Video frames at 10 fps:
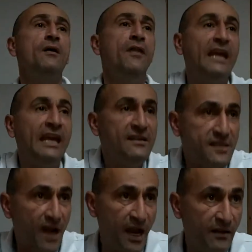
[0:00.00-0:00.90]
the
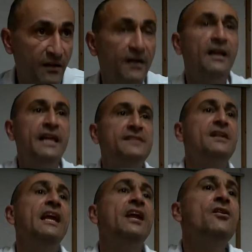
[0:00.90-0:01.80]
inside. It's
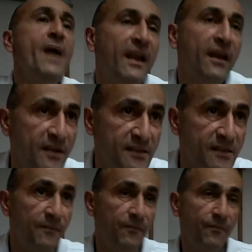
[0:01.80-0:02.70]
an inner mechanism.